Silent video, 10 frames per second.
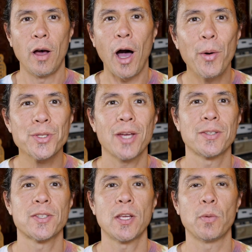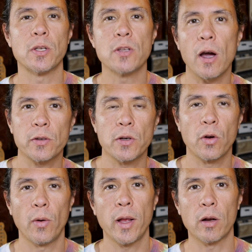I always like to say what Dr.
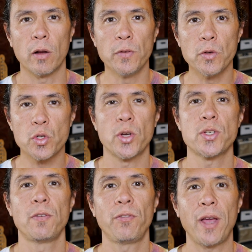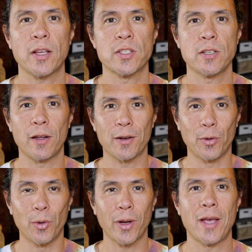Greger of
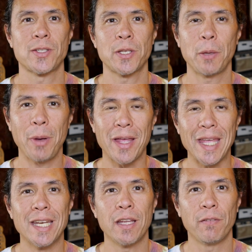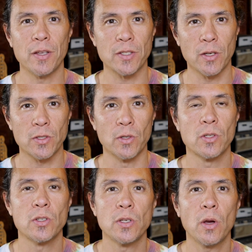NutritionFacts.org has to say about any of these
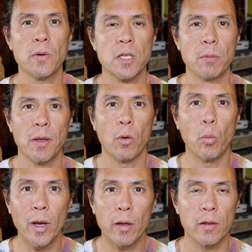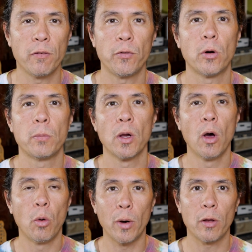issues, because you know it's going to be a well-informed,
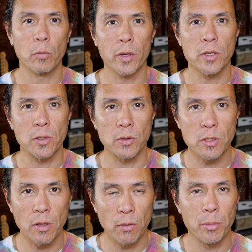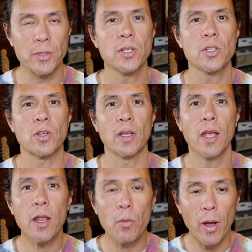well-researched position.
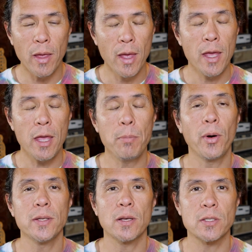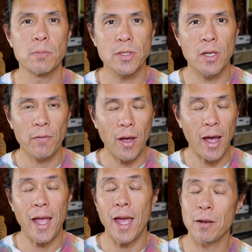Anyway, he points out some stuff
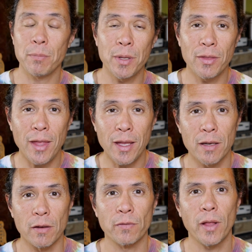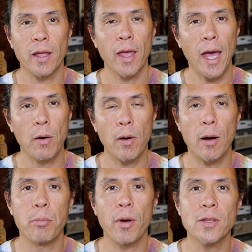I hadn't been thinking of, like how
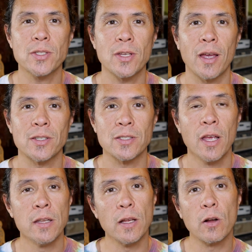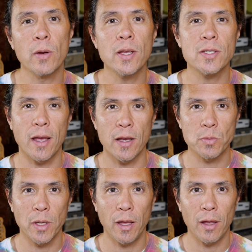our brain sizes decrease as we